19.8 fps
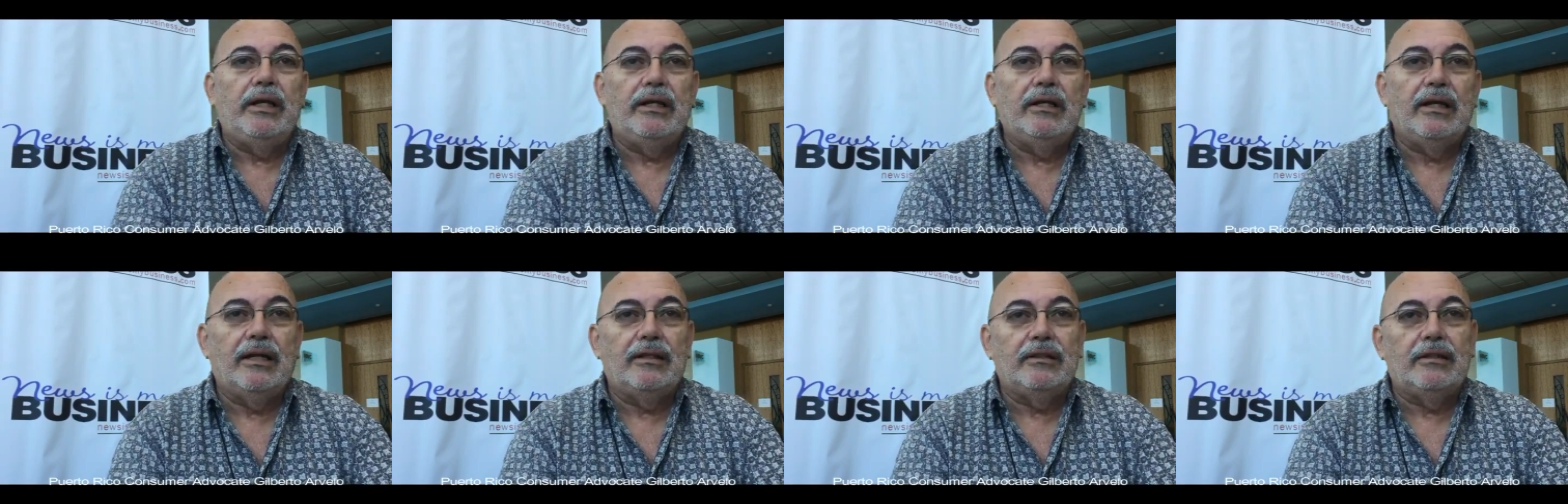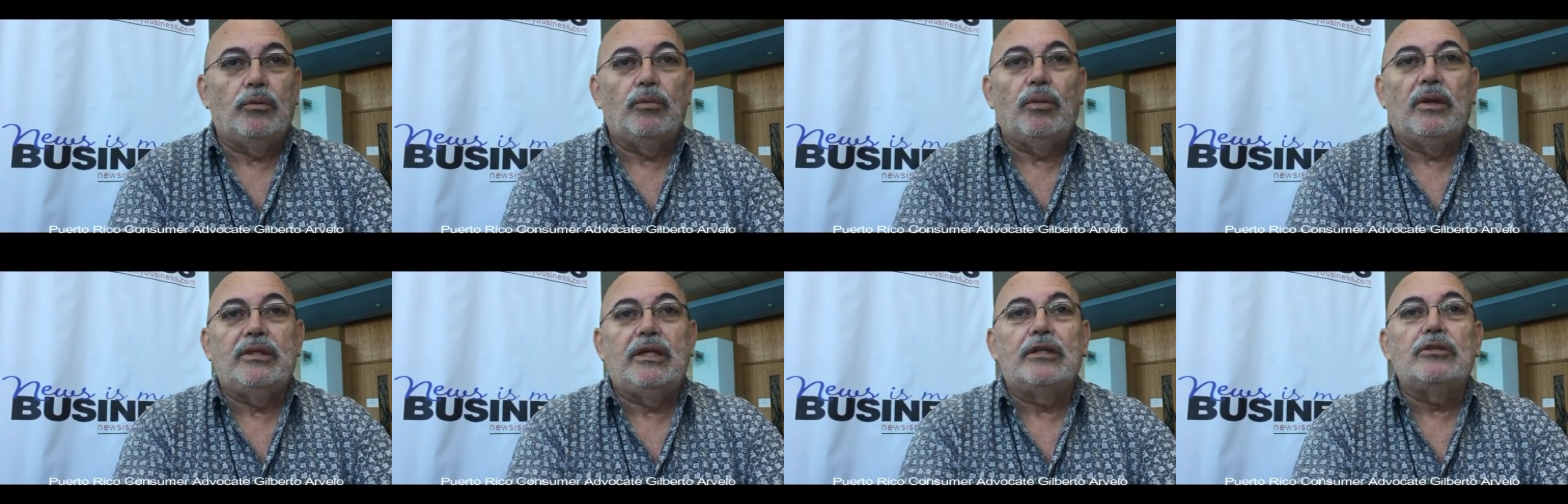Mm-hmm.
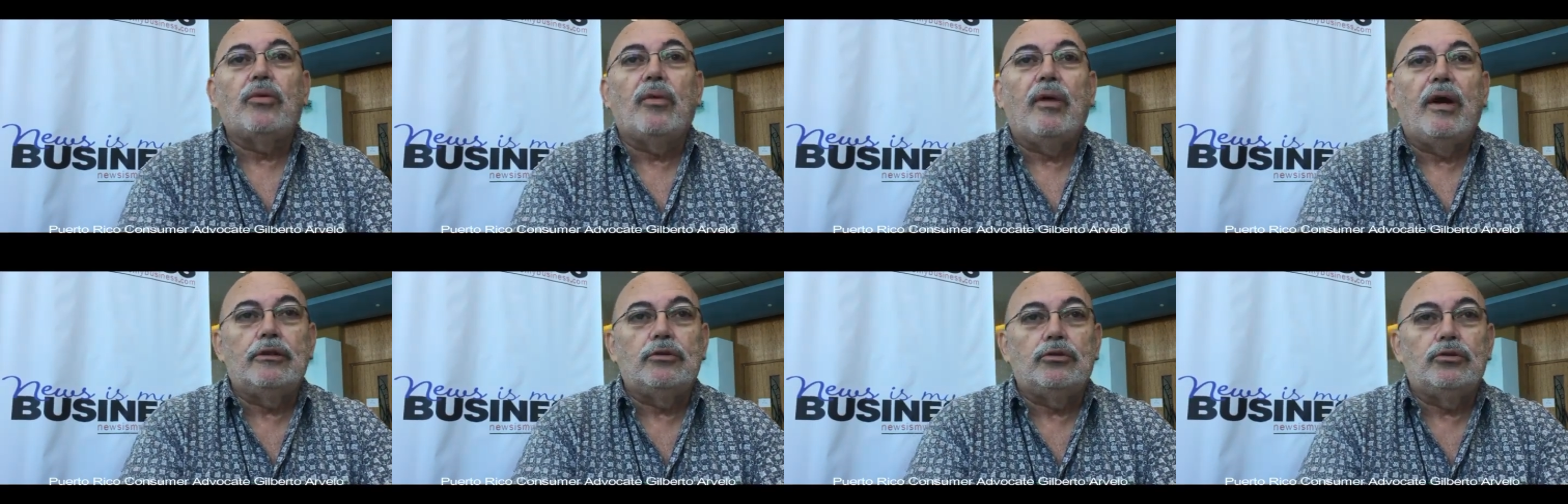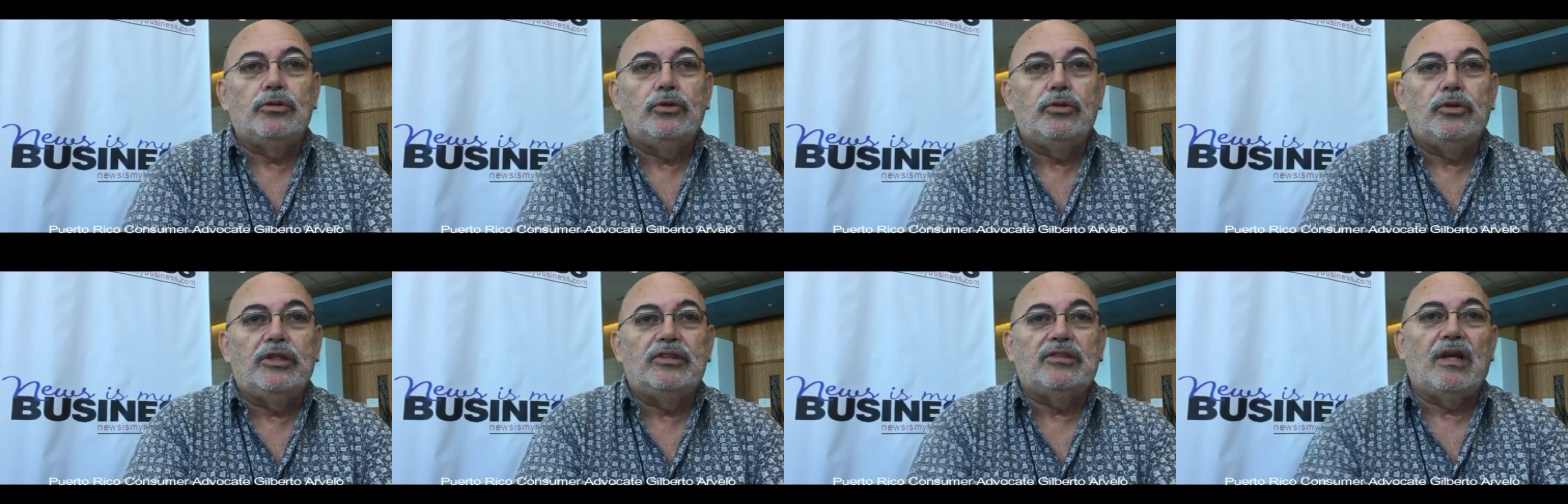And what they're trying to
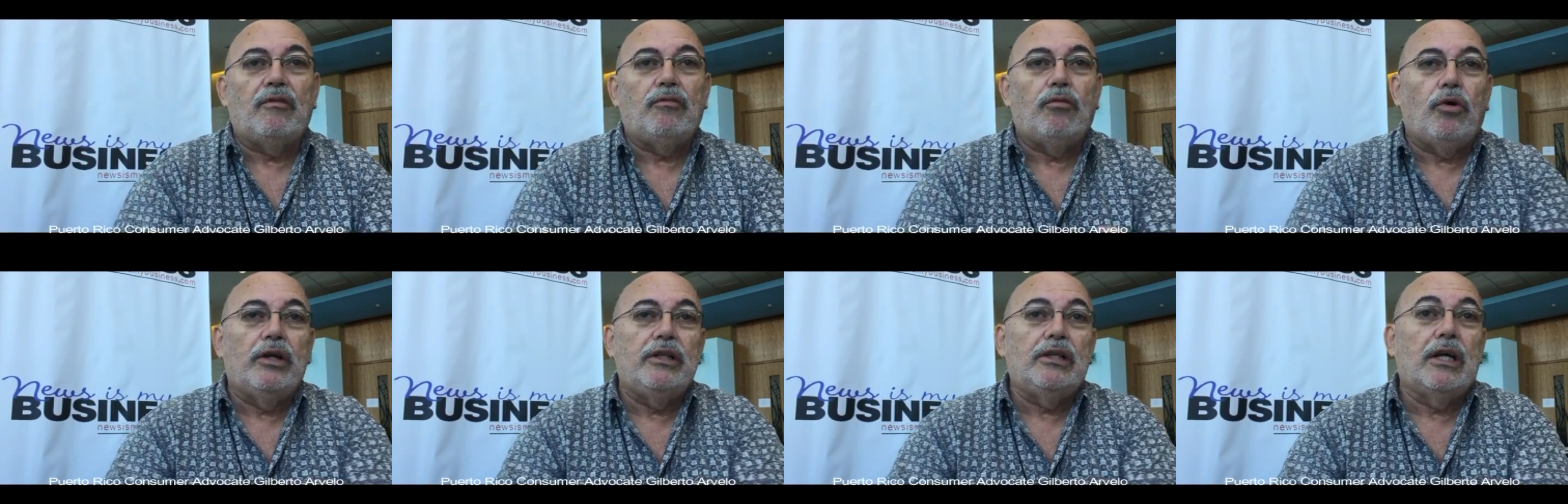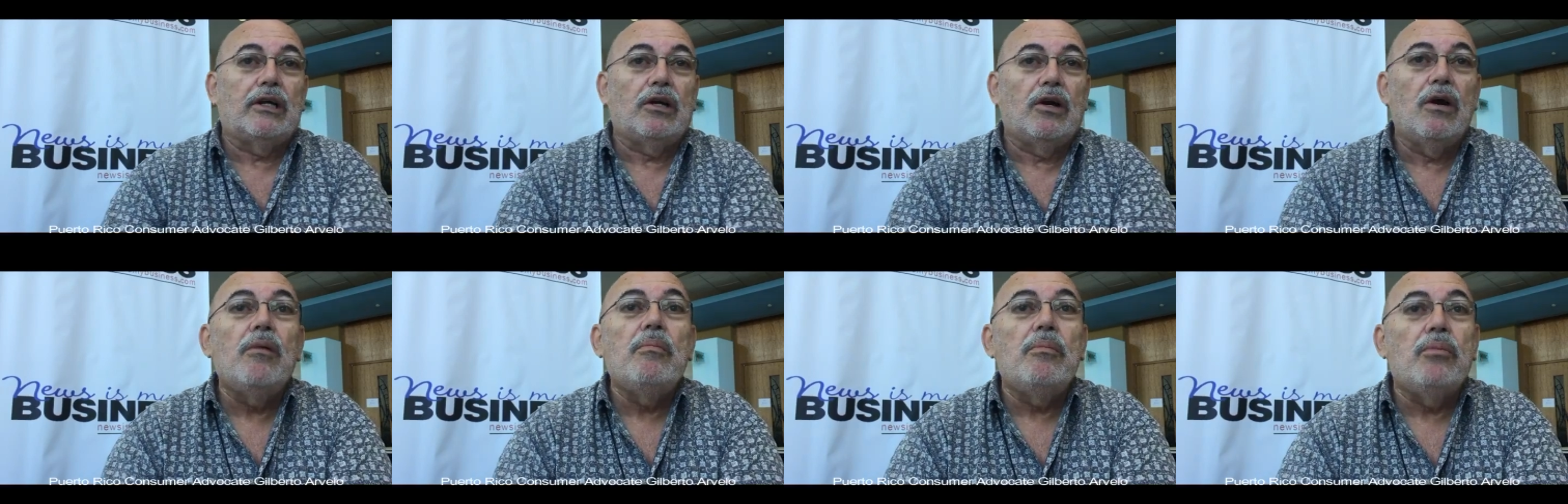do is avoid the
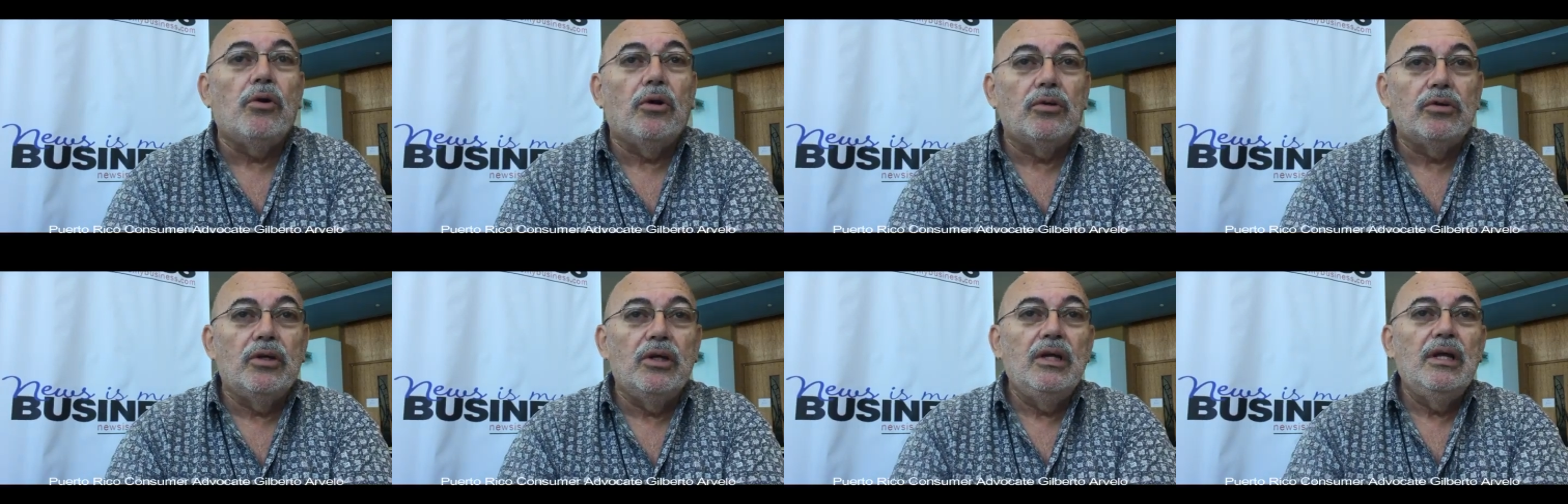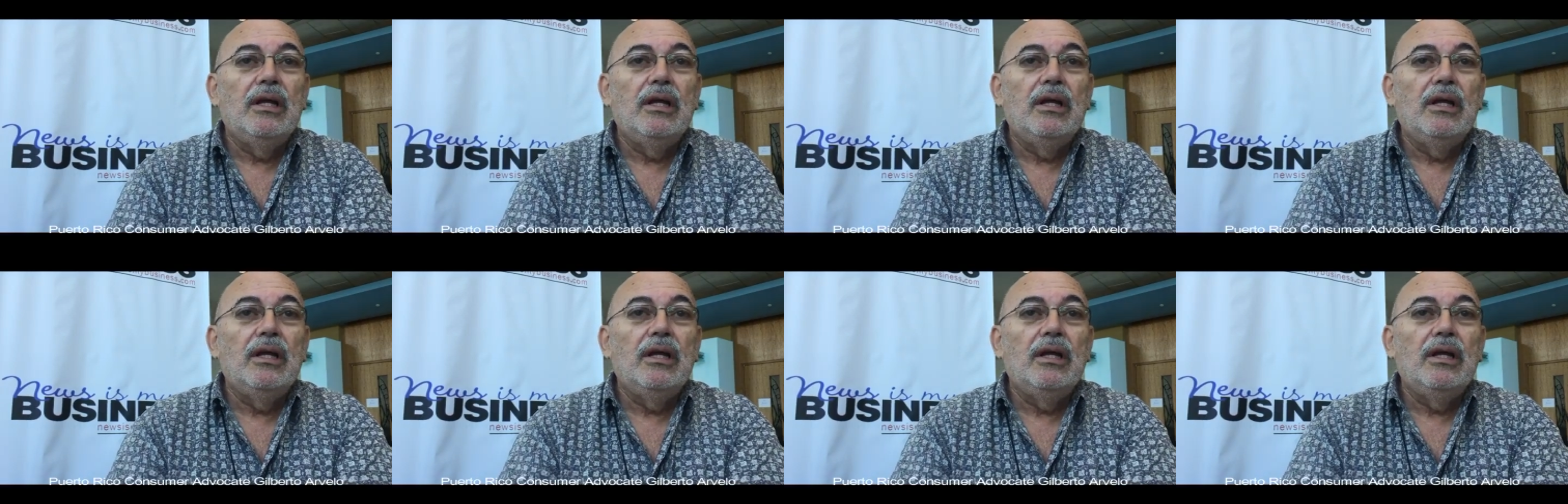combo